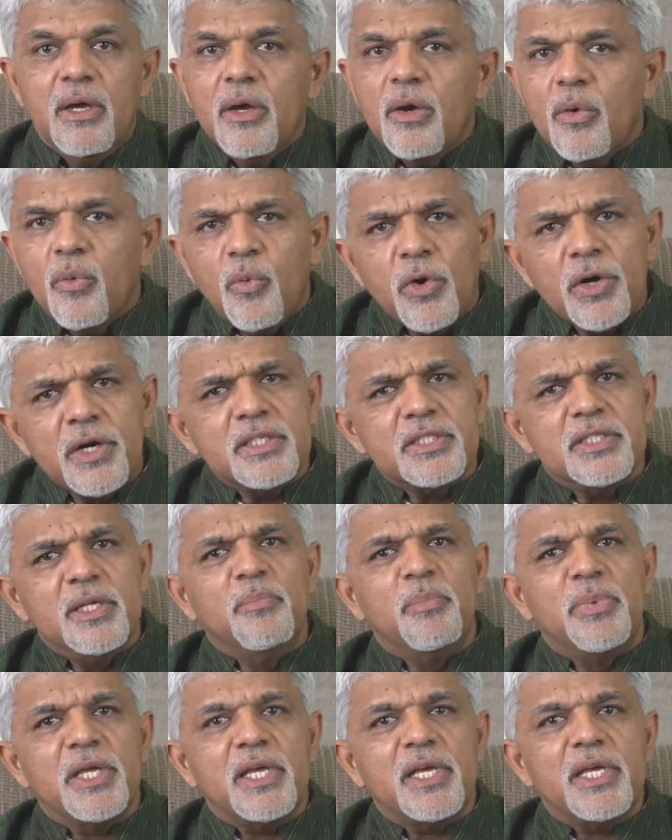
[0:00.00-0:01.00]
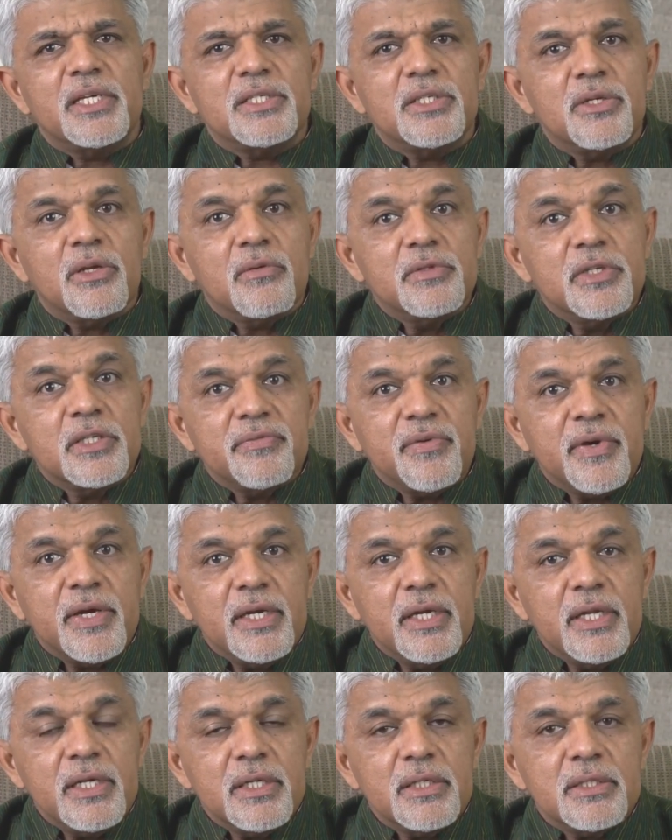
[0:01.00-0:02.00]
What is the implication of these
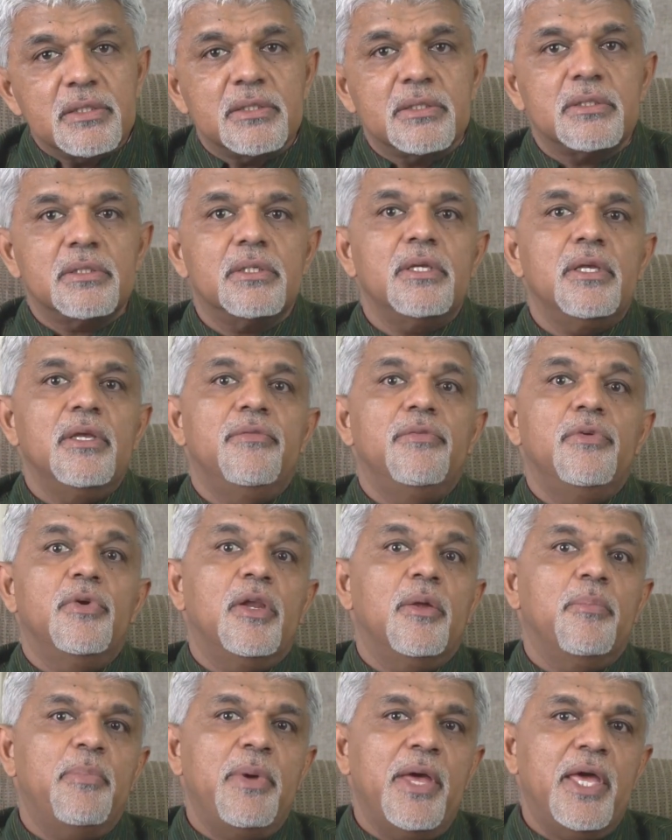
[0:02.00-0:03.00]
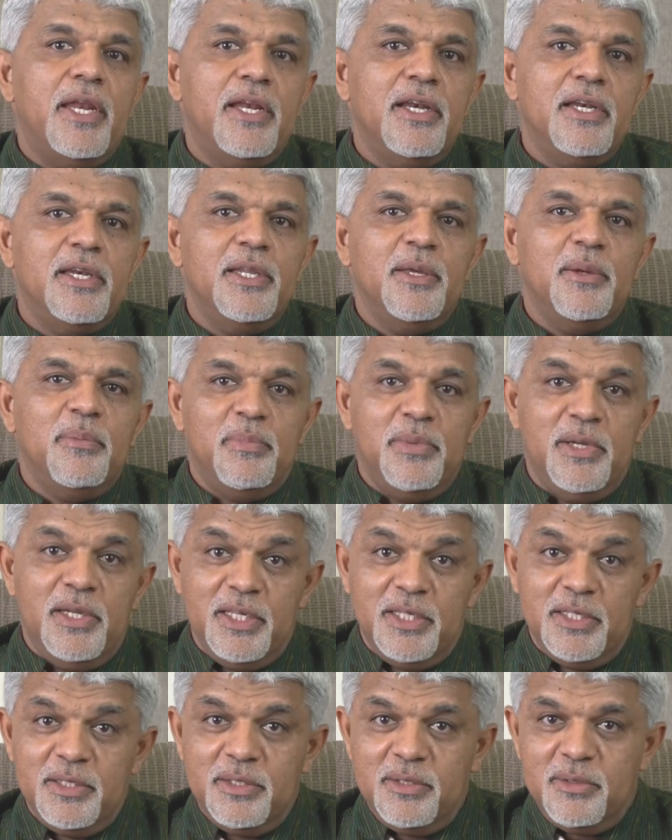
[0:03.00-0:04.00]
findings? If you are a parent,
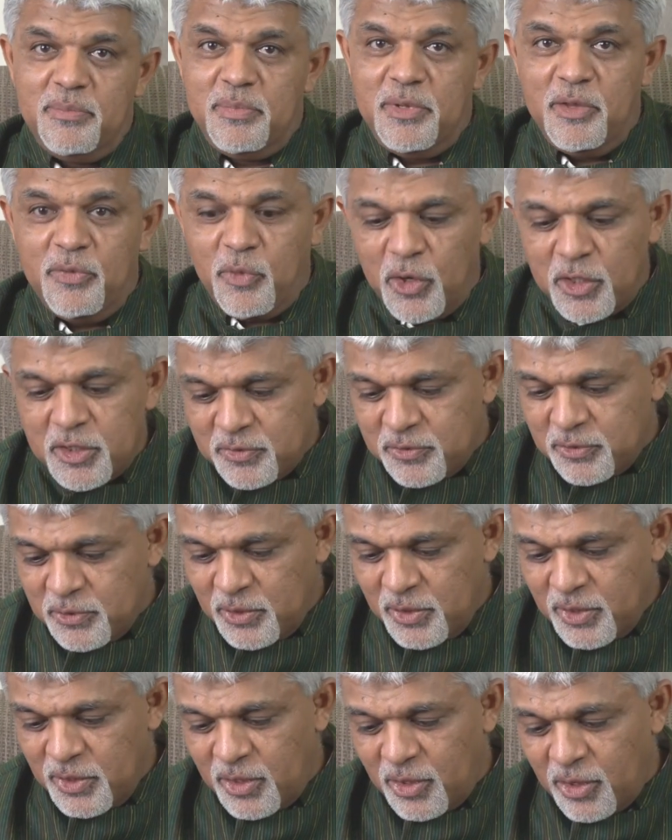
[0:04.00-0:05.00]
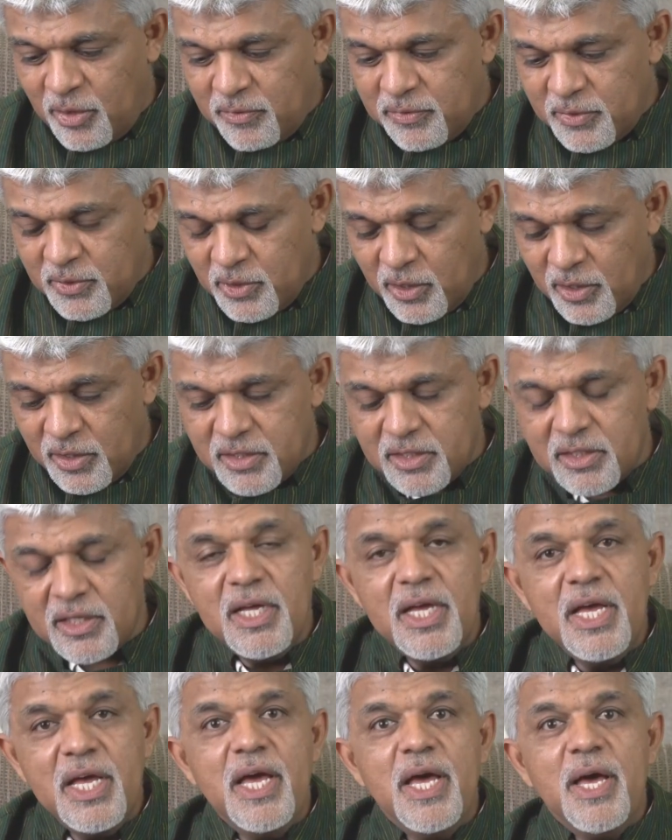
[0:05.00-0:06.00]
please be watchful of not
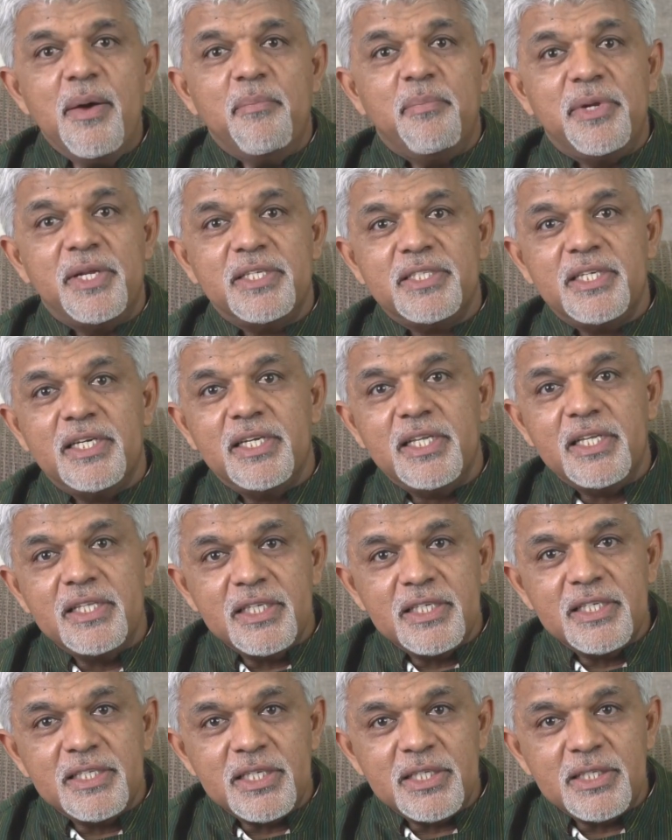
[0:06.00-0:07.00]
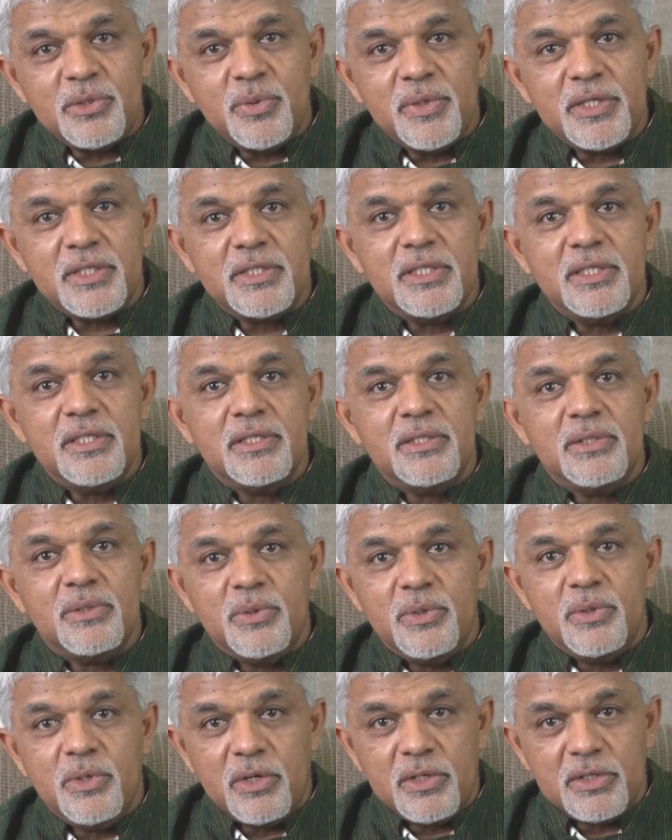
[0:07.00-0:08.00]
presenting these situations
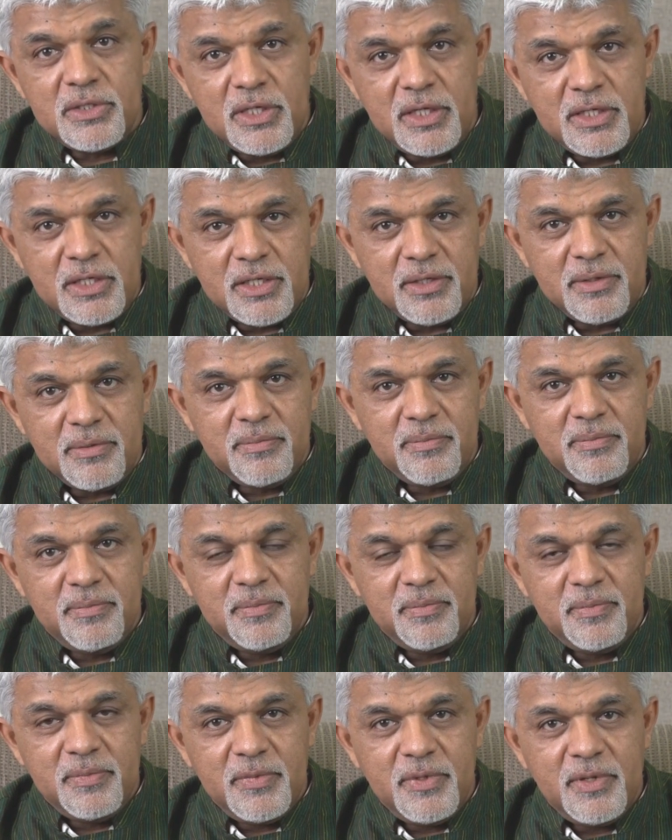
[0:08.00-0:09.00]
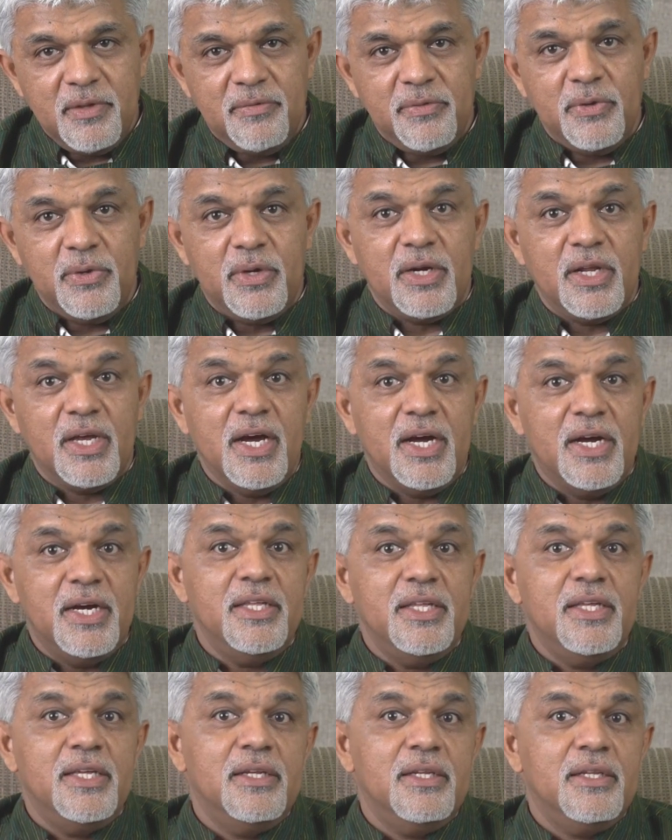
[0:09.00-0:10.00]
to your children. If you are a
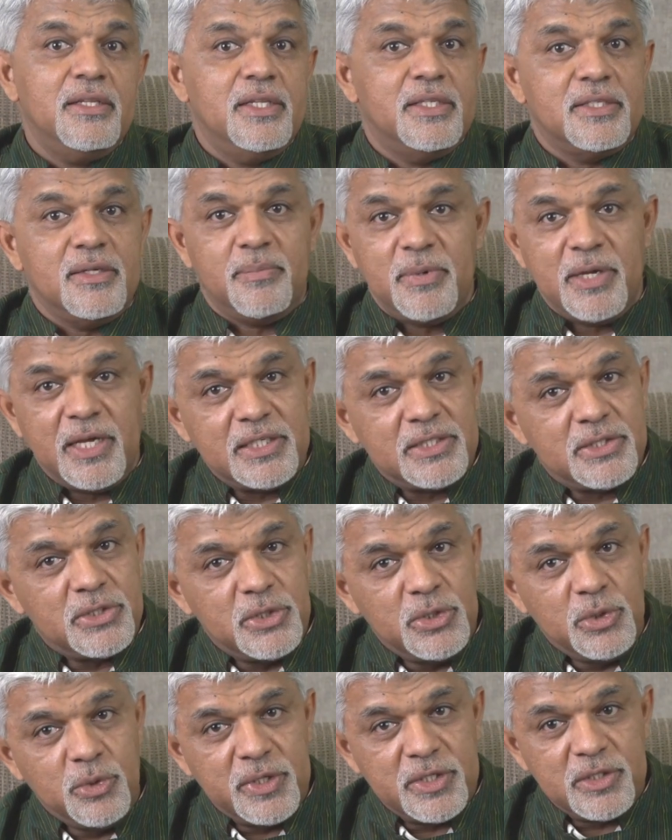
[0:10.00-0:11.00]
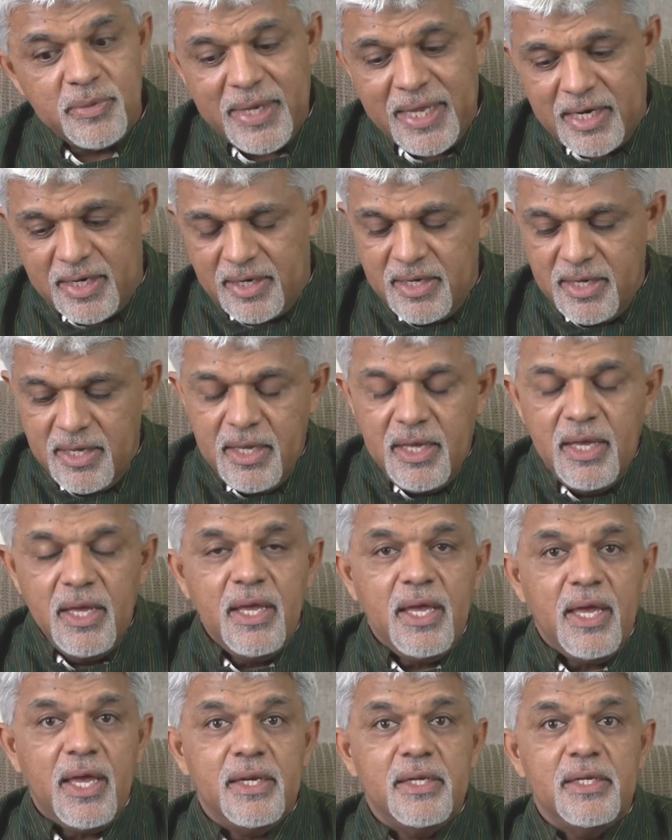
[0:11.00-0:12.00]
guardian, this applies to you as well,
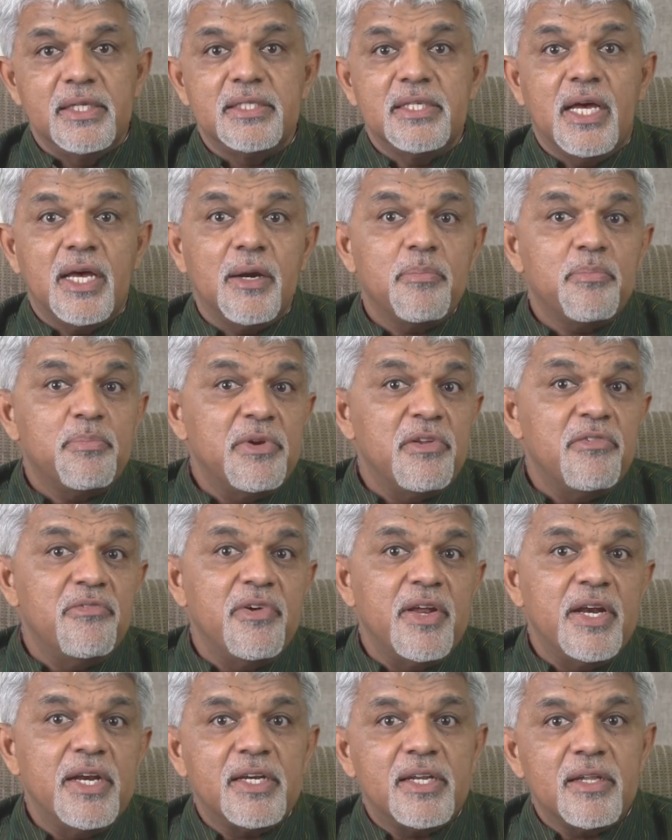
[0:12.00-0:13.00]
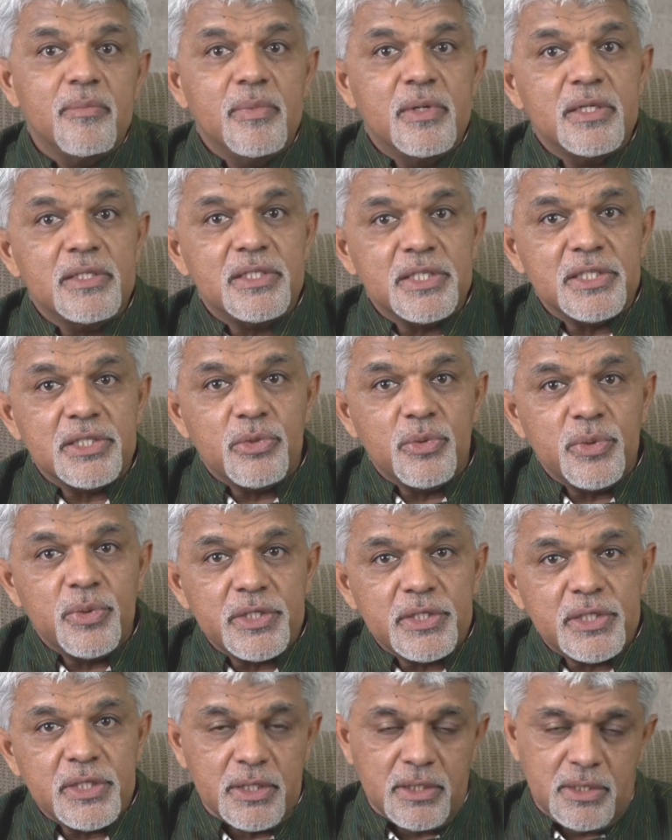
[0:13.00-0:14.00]
and these are preventable
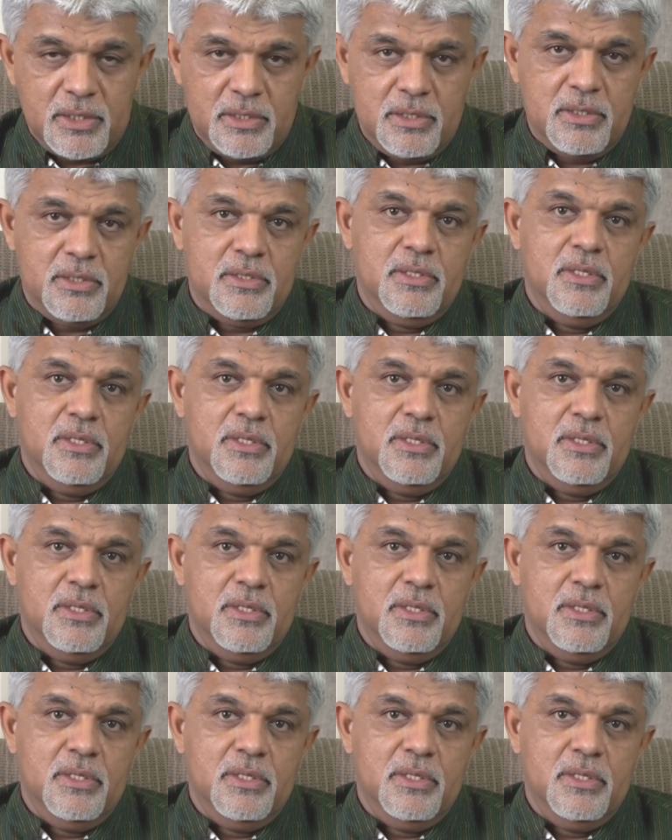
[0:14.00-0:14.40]
situations.